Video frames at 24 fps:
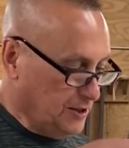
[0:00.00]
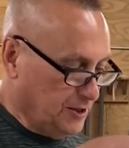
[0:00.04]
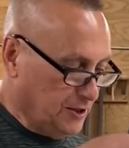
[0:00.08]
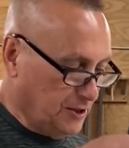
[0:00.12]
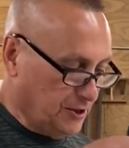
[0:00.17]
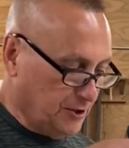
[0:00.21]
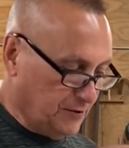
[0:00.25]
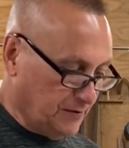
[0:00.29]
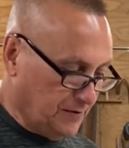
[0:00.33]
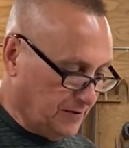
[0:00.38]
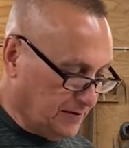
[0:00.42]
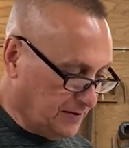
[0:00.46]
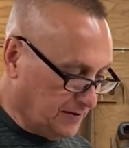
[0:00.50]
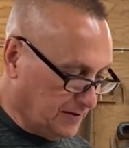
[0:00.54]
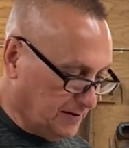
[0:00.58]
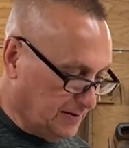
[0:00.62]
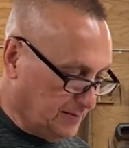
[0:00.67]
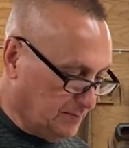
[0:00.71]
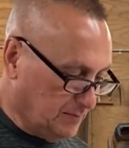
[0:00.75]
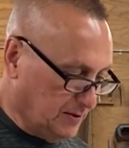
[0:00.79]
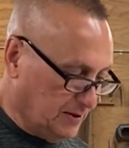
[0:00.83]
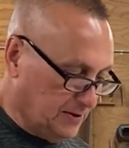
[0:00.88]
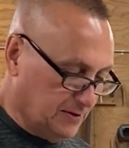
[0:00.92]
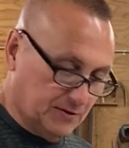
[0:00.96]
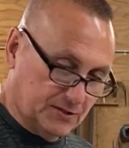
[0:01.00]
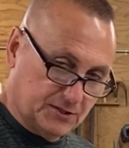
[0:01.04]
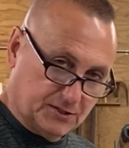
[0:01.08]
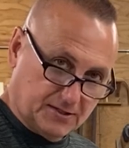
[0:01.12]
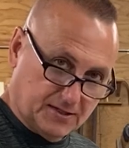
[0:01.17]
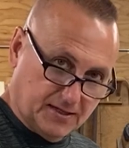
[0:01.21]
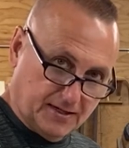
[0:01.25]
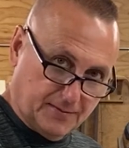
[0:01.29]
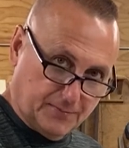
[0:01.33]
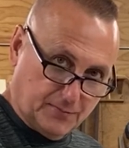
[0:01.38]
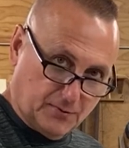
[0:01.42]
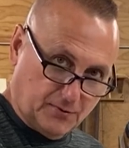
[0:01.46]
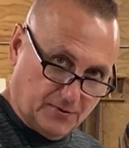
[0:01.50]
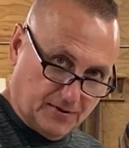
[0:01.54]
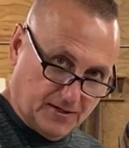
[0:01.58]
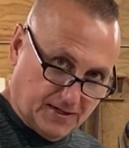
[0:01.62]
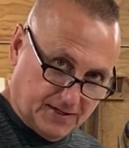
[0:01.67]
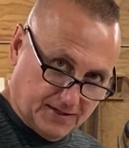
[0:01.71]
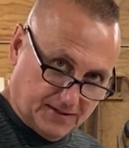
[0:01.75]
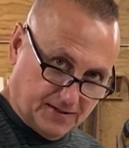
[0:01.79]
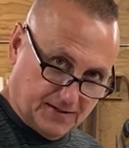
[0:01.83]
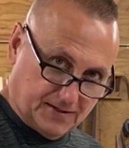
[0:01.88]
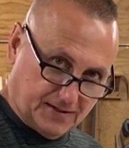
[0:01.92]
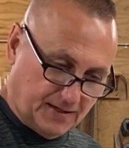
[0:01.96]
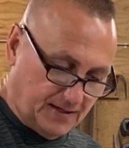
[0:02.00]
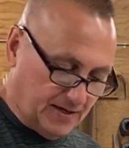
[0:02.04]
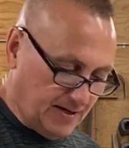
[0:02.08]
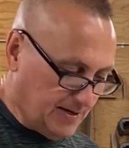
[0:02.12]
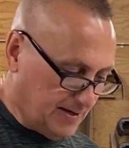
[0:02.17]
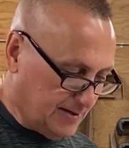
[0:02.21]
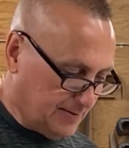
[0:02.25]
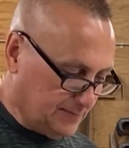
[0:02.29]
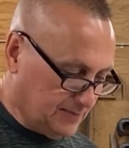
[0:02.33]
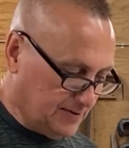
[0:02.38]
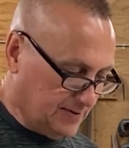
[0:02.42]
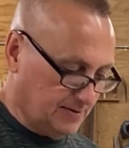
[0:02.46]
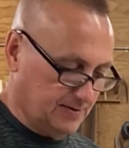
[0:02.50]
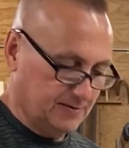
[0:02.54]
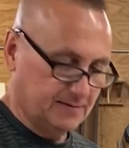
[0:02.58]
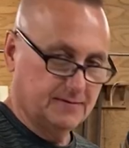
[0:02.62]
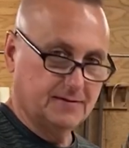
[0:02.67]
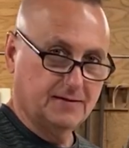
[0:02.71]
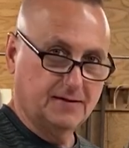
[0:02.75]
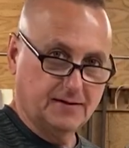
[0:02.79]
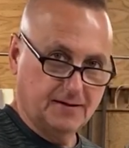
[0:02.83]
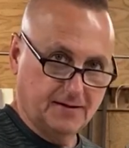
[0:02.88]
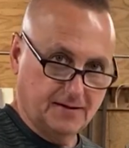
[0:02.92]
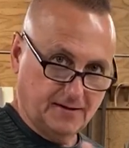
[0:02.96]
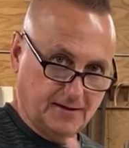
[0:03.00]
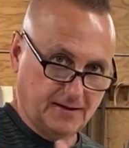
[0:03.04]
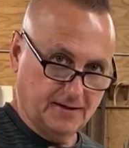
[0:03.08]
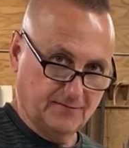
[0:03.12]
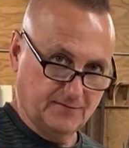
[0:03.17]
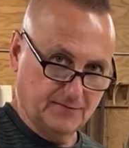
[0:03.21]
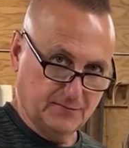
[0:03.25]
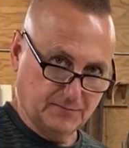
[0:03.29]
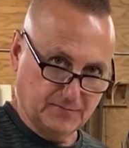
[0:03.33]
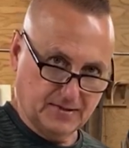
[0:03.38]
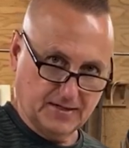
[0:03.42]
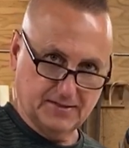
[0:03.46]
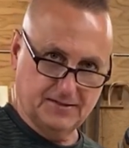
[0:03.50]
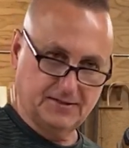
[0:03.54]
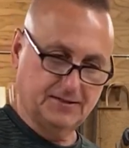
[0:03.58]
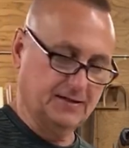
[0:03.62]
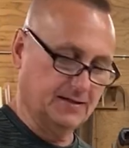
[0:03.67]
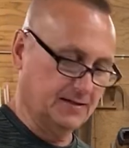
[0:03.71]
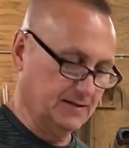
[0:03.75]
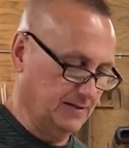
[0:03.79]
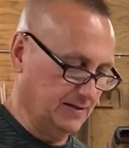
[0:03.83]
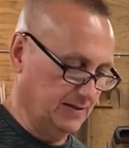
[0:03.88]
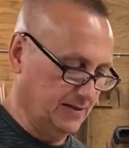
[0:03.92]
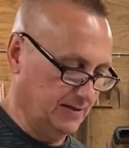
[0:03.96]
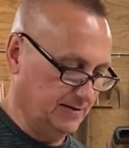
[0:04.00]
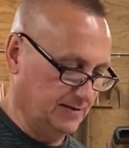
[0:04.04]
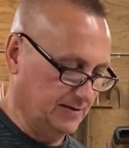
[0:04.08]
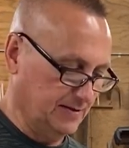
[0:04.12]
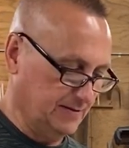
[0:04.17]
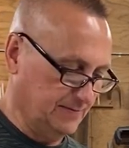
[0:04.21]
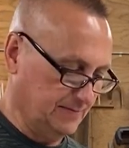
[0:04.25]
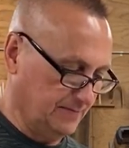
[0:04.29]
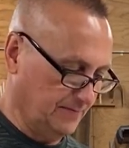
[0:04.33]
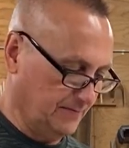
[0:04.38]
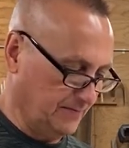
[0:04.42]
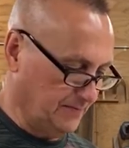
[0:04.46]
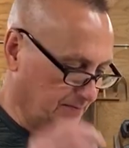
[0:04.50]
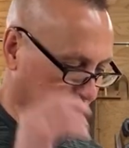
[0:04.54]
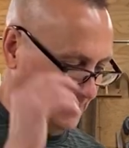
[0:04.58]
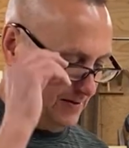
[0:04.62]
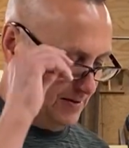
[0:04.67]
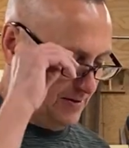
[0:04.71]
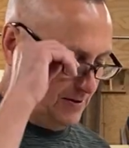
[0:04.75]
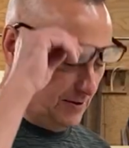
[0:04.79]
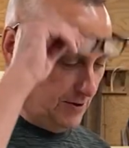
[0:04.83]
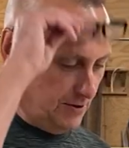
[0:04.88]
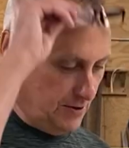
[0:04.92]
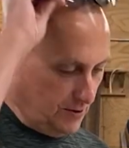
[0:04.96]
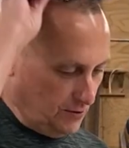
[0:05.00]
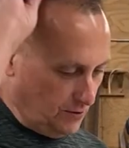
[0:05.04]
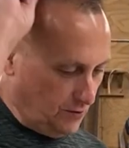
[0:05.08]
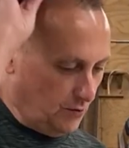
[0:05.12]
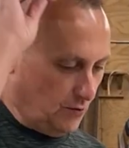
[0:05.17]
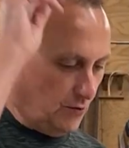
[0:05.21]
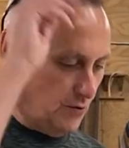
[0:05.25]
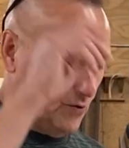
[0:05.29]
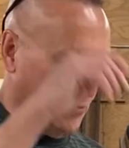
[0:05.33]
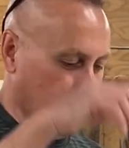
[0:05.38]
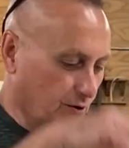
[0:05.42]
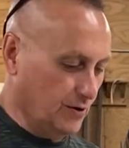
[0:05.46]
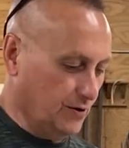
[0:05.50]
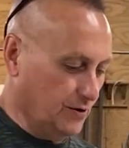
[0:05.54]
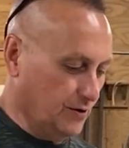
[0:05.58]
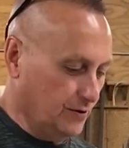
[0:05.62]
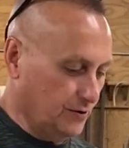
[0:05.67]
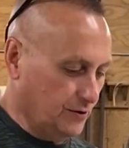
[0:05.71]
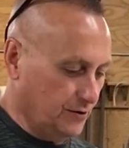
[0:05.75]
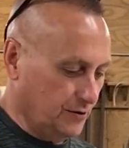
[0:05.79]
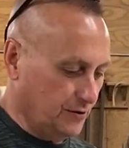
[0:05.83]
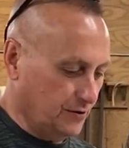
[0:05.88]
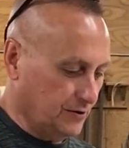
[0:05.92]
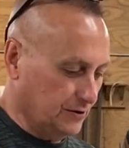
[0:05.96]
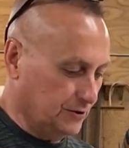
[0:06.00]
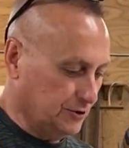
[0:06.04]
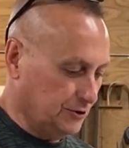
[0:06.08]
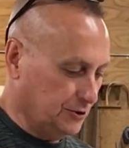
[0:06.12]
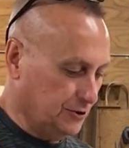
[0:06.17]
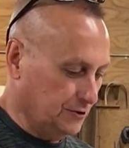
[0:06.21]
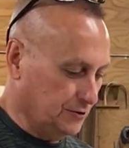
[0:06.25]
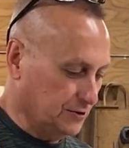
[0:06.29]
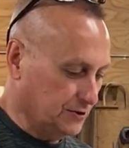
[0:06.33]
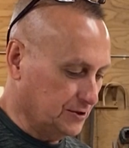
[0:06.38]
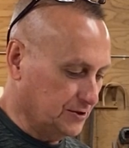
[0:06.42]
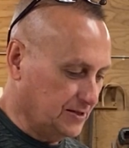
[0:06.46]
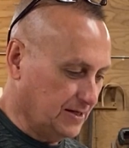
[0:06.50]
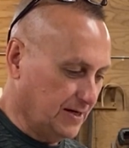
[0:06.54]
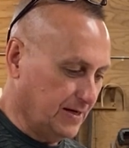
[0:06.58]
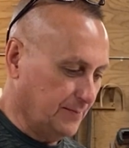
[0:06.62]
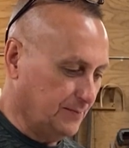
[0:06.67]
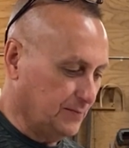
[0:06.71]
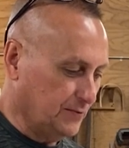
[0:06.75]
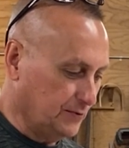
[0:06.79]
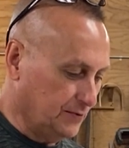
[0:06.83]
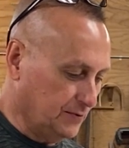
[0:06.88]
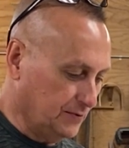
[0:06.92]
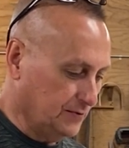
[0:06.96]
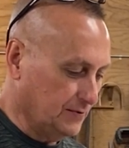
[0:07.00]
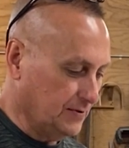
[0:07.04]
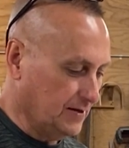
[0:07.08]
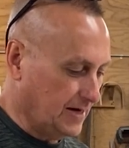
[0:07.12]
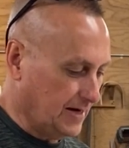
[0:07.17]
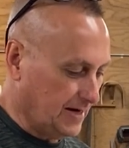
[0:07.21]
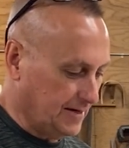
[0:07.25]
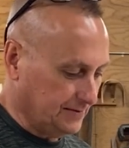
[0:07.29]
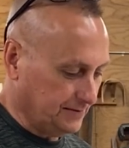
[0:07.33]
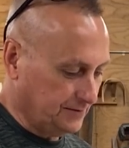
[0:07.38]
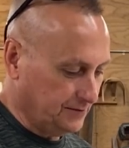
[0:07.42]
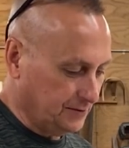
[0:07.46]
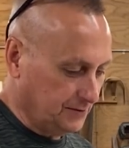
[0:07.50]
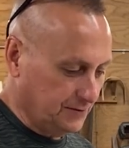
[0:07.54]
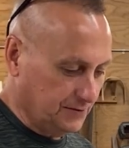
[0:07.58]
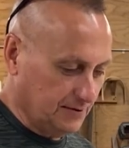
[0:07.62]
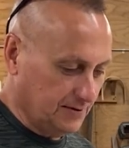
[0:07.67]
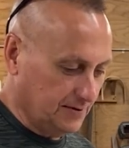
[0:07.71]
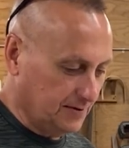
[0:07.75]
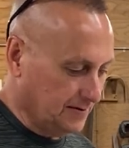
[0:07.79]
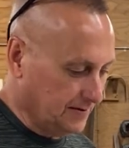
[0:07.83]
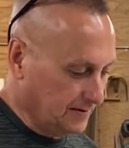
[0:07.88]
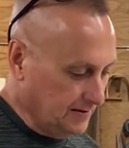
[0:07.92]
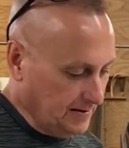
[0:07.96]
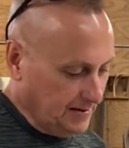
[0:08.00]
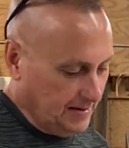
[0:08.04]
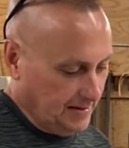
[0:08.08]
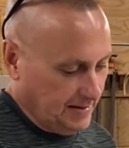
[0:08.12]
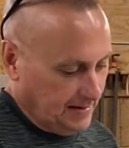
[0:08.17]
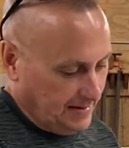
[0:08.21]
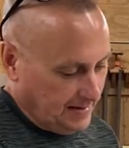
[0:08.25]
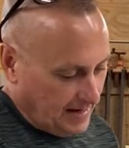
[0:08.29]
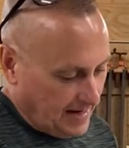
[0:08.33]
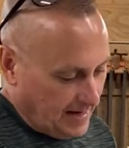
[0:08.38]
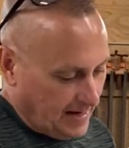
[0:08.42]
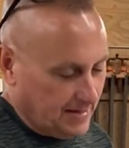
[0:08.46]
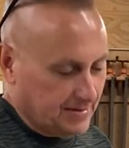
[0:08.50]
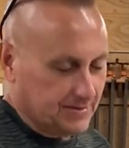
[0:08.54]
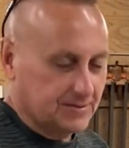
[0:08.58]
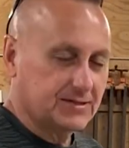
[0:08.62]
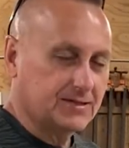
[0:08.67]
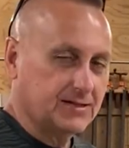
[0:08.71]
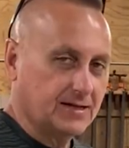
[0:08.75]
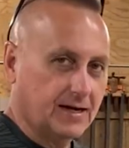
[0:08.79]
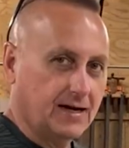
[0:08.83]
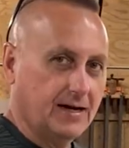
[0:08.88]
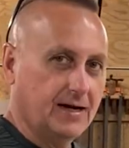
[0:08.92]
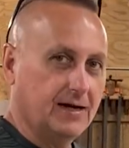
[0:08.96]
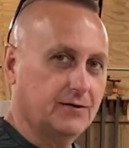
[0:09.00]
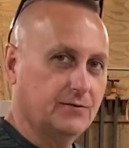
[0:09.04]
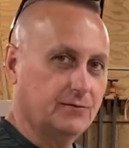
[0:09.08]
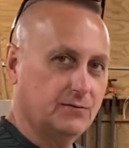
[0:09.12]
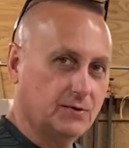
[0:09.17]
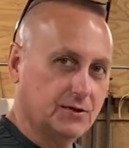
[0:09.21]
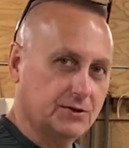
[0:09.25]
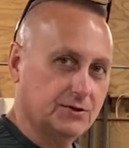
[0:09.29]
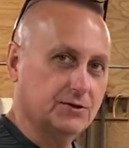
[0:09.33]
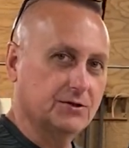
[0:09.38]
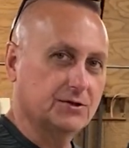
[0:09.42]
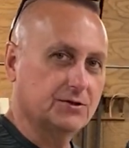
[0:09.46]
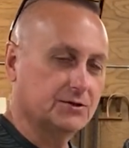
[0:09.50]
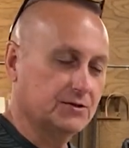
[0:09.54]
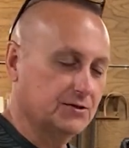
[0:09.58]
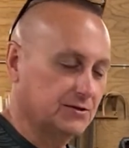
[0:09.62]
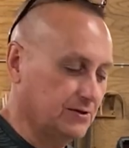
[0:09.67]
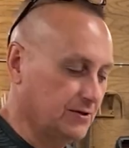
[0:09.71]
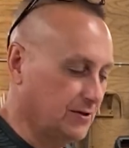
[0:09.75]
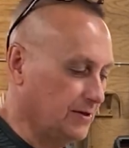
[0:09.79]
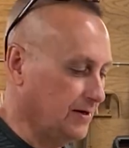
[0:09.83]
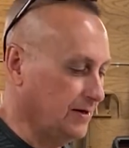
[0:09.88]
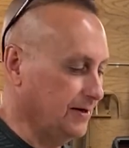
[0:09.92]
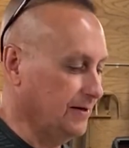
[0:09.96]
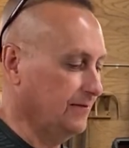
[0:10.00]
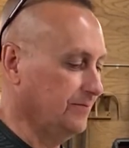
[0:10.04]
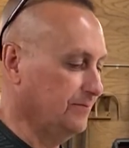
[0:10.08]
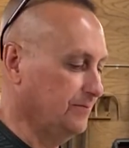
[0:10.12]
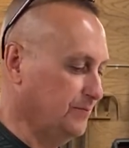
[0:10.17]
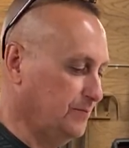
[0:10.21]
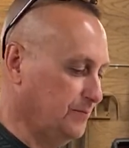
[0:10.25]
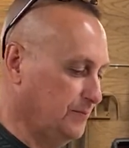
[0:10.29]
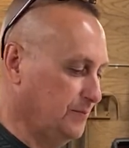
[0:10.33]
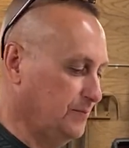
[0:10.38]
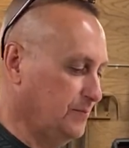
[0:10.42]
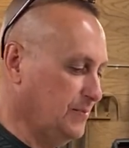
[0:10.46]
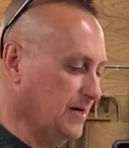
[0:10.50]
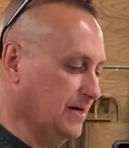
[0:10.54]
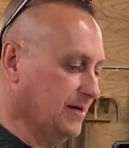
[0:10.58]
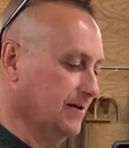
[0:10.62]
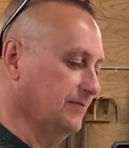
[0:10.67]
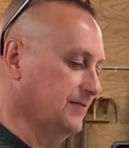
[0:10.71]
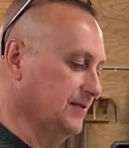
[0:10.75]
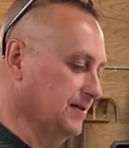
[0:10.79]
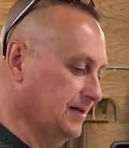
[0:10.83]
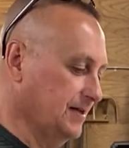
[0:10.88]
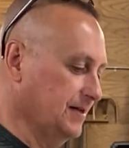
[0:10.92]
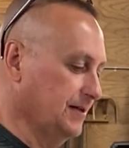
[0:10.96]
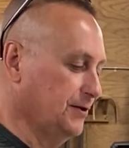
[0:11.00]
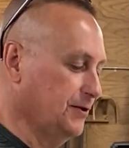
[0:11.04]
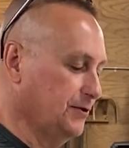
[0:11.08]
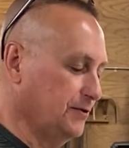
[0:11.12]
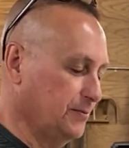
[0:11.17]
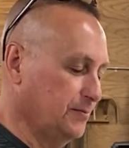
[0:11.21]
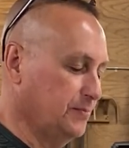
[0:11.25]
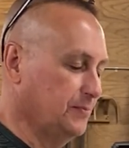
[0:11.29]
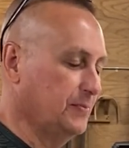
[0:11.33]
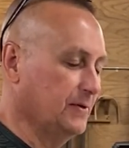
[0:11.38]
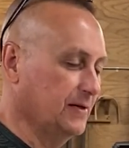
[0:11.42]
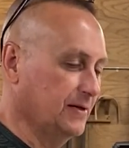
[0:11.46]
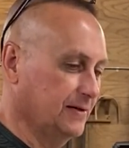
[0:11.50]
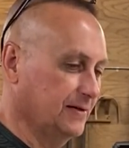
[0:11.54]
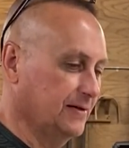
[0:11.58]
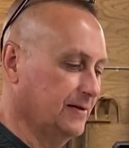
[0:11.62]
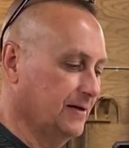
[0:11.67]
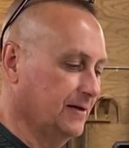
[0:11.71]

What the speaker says: you're either gonna blow a staple into the cabinet and then you have a mess to clean up, or you're gonna shoot a staple out through the outside, which is not a big of a deal, but